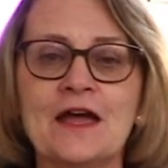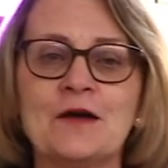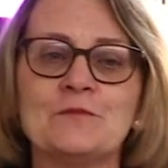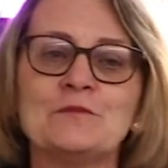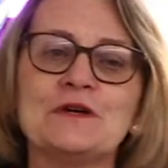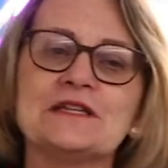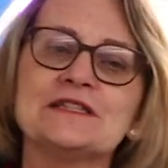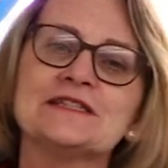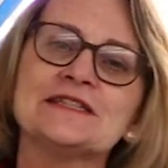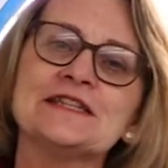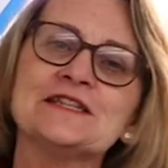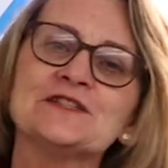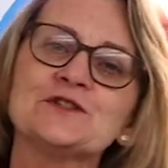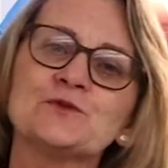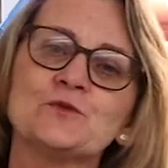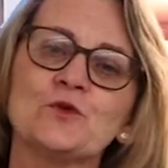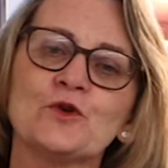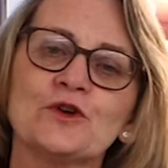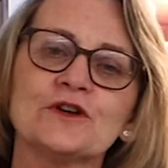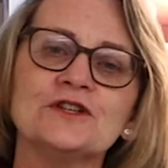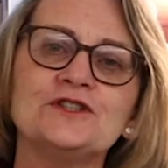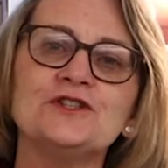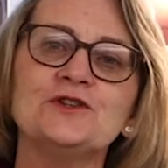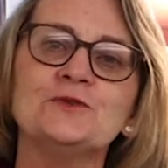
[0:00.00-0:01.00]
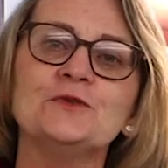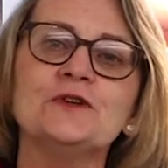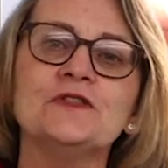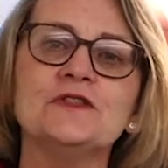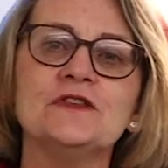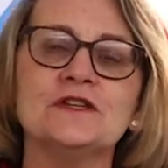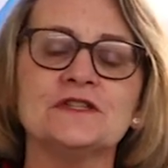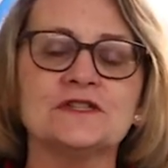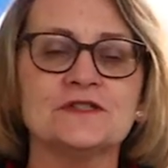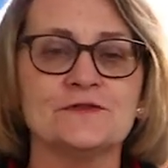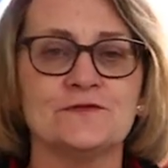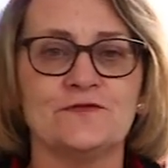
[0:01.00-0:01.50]
But since we're doing
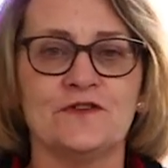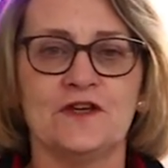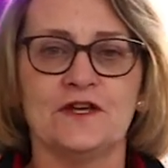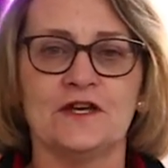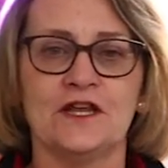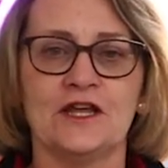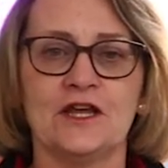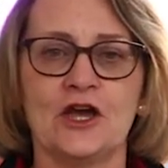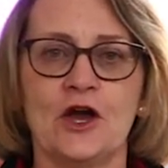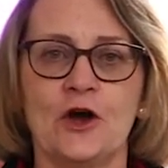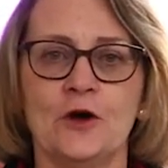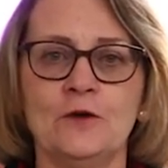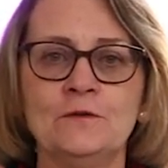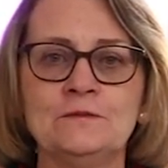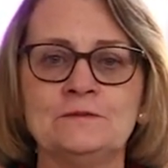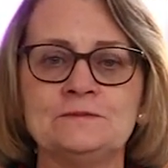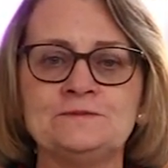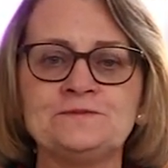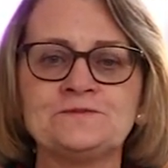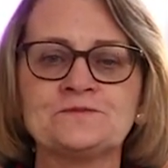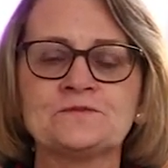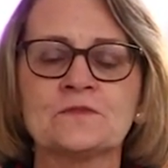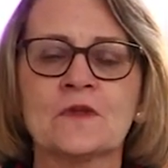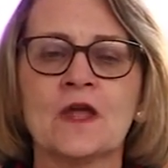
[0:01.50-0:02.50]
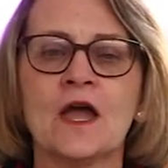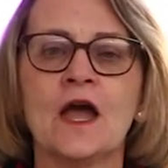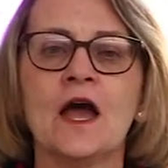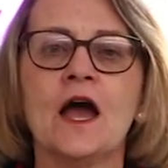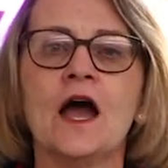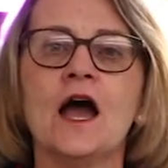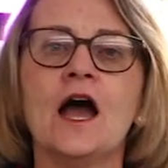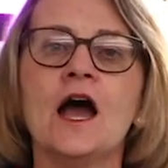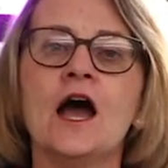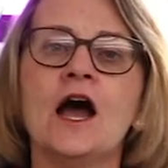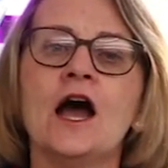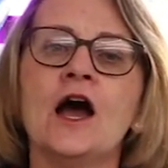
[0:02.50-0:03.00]
this video,
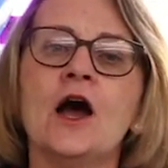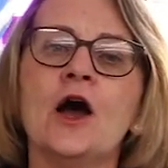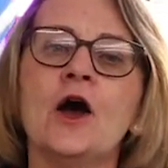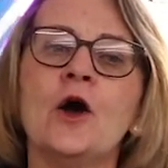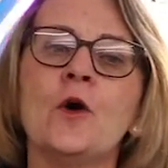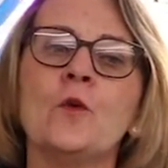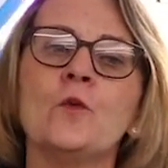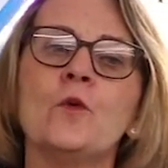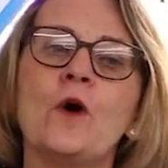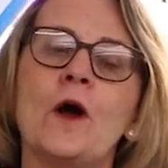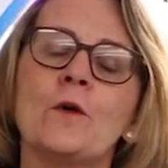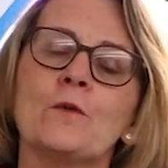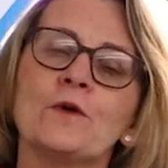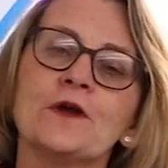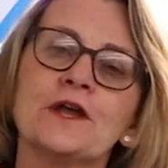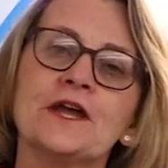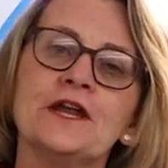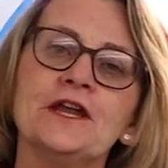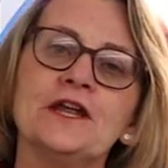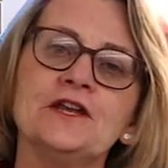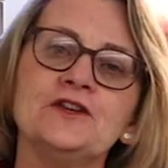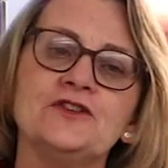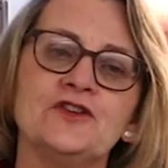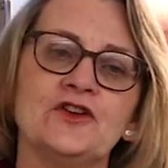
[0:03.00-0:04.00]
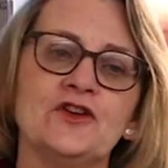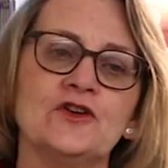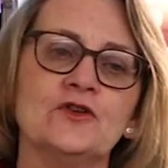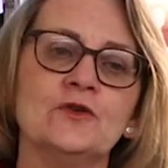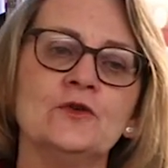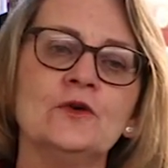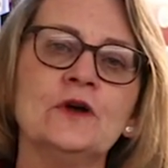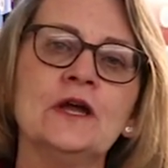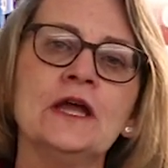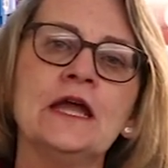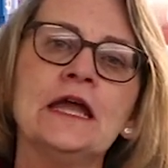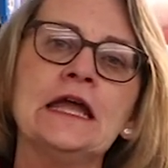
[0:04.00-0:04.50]
what we're going to
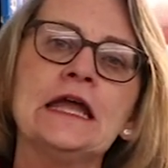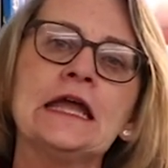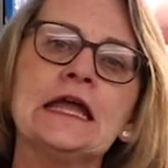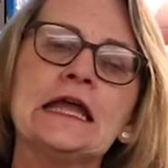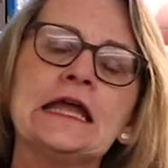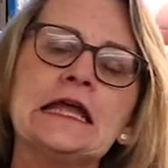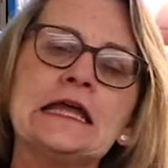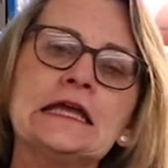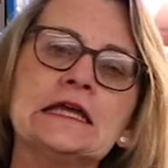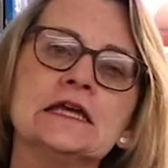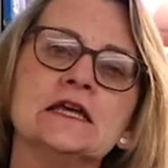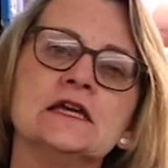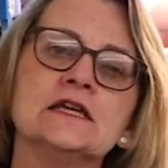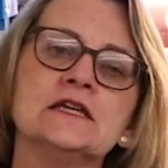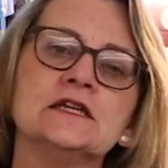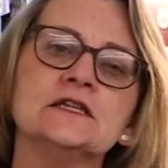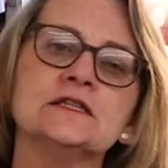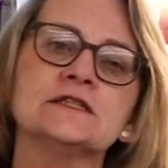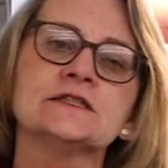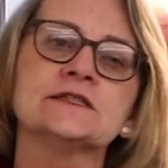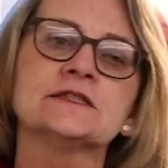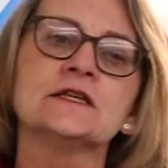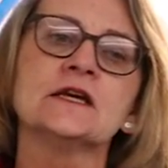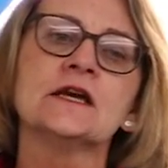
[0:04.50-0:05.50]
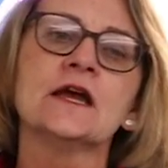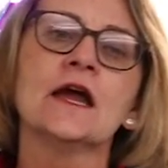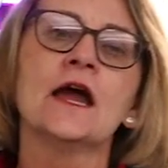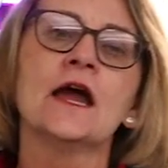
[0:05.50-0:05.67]
do is